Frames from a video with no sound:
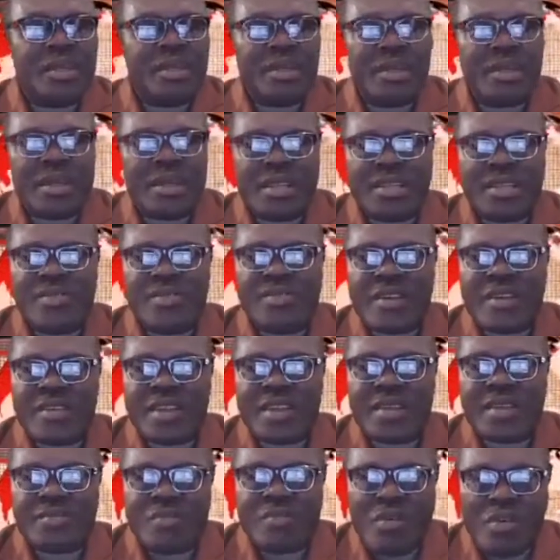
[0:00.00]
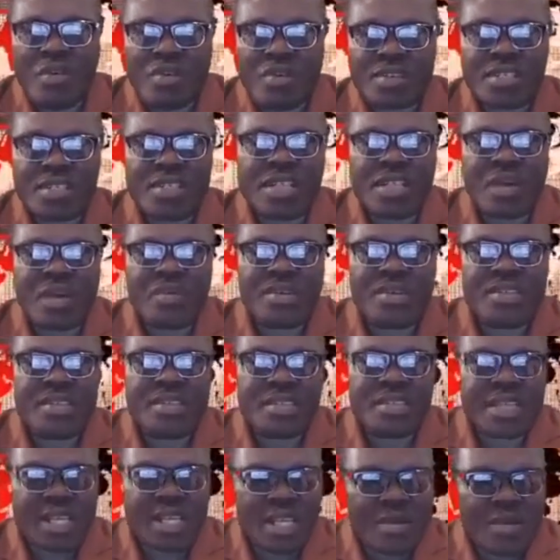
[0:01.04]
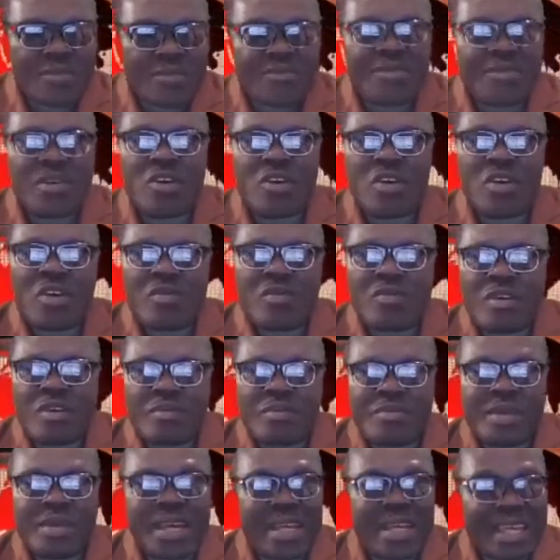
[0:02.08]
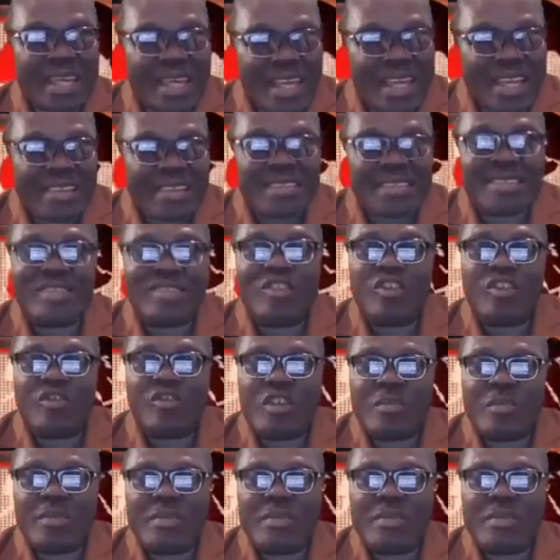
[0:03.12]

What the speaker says: It is very important that we stand up for against corrupt